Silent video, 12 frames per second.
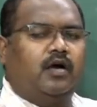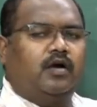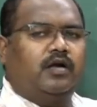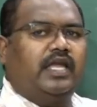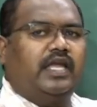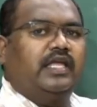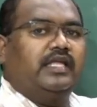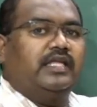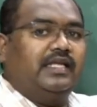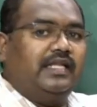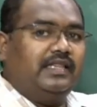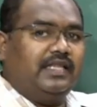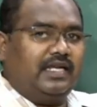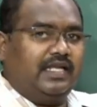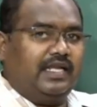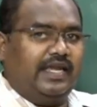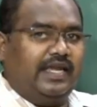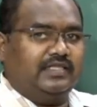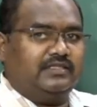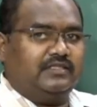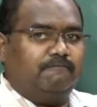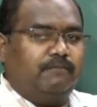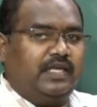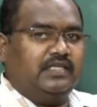Okay, in that
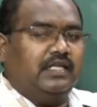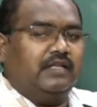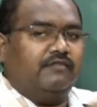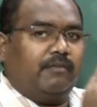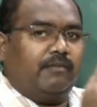case means